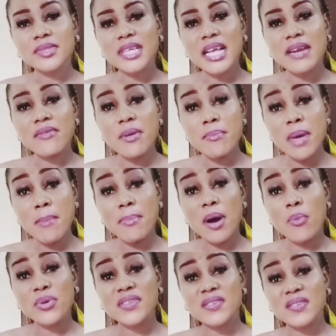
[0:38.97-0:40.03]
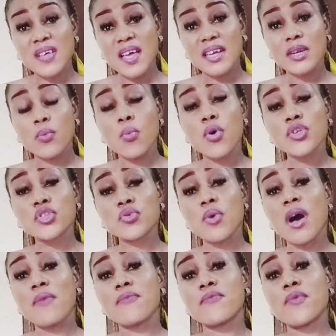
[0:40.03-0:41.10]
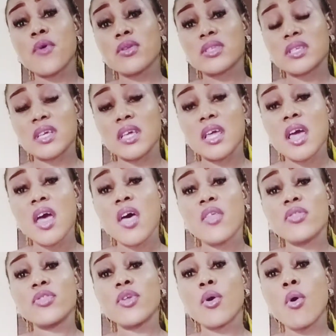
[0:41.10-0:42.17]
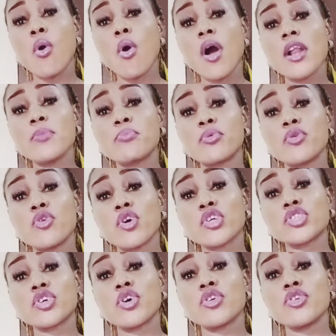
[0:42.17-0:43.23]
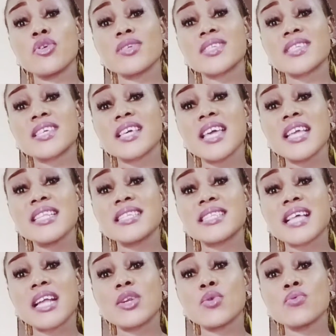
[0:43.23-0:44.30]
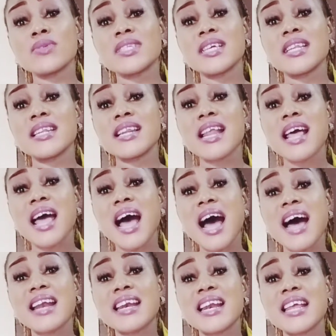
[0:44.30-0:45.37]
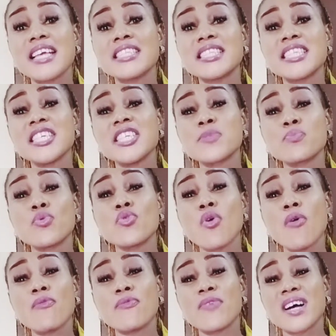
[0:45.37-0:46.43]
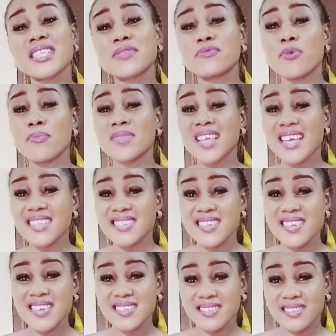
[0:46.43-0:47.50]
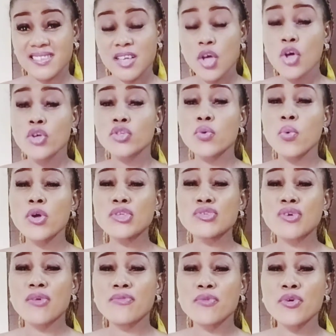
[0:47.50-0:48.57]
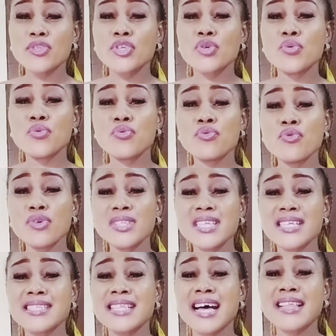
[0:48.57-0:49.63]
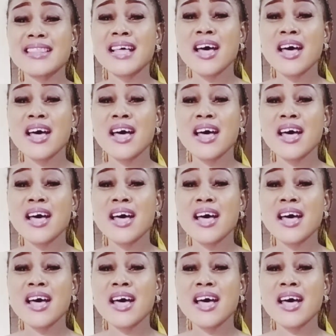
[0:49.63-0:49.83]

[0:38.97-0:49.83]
remember we said once you are 40, the oil production, your skin start losing a teaspoon of fat from 30 years. So once you are 40, you will notice that